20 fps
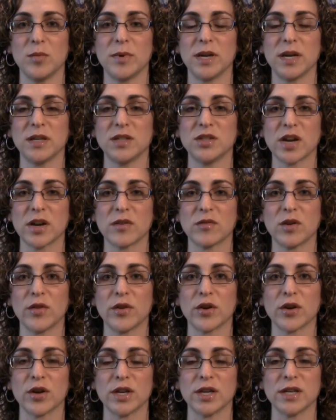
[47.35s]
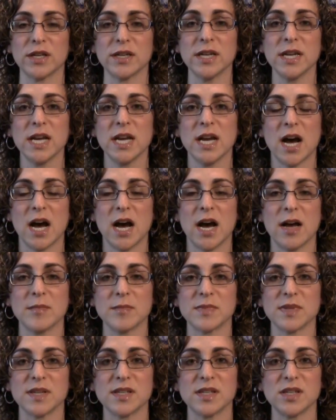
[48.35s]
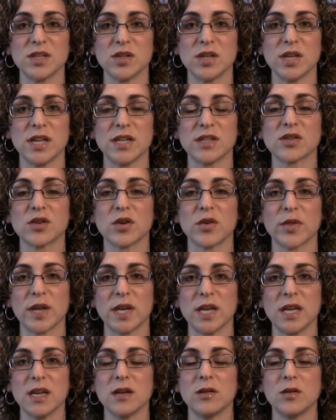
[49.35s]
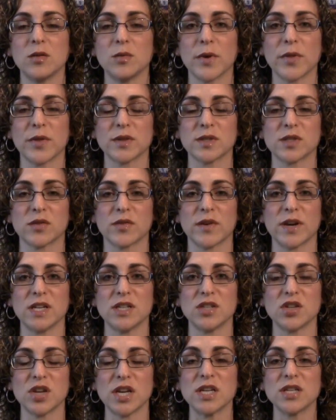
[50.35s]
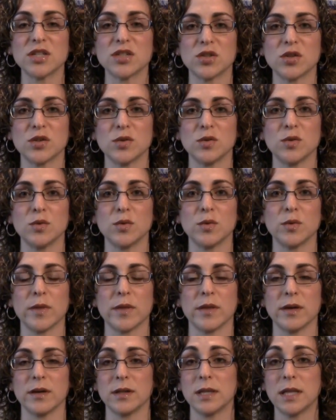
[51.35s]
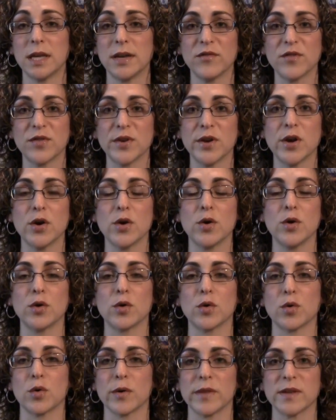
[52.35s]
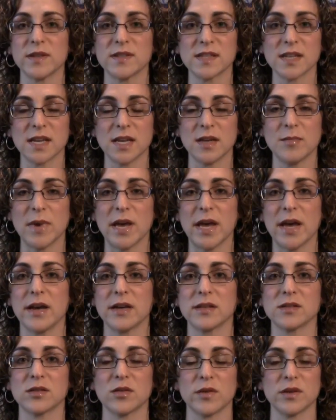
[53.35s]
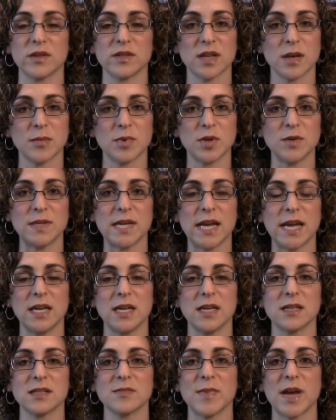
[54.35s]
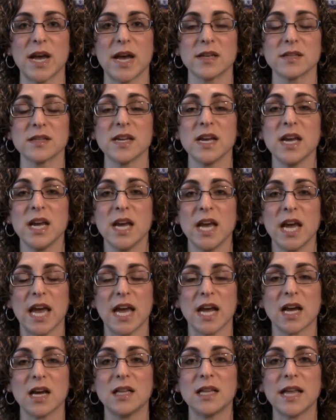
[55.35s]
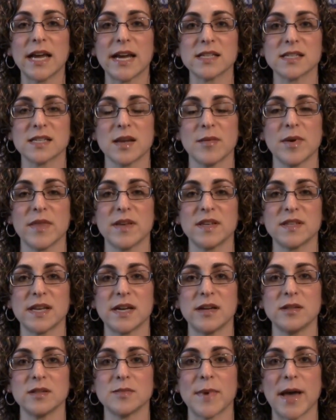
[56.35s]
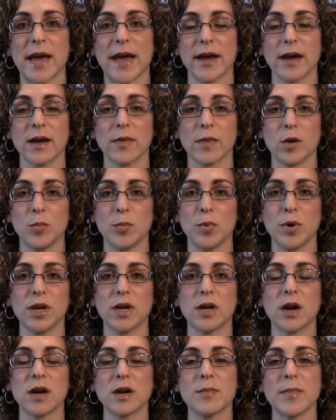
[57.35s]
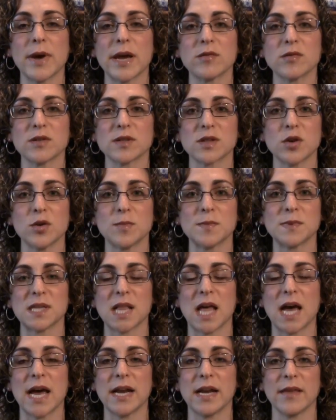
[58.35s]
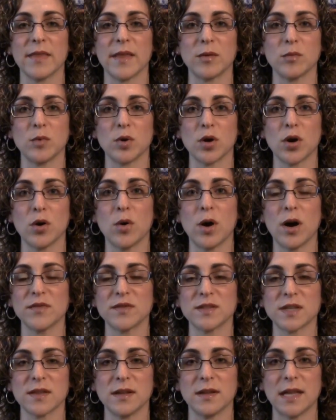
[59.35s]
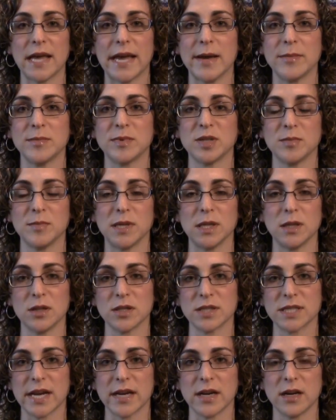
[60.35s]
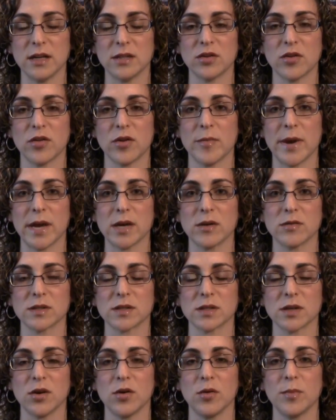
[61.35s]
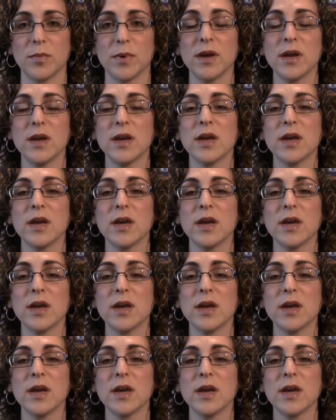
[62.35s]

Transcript: But in general, they're going to insert the needle with a syringe into the lymph node or the skin mass or the subcutaneous mass and collect some of the cells back. They'll put it on a microscope slide, and that will go off to the lab to be looked at under the microscope.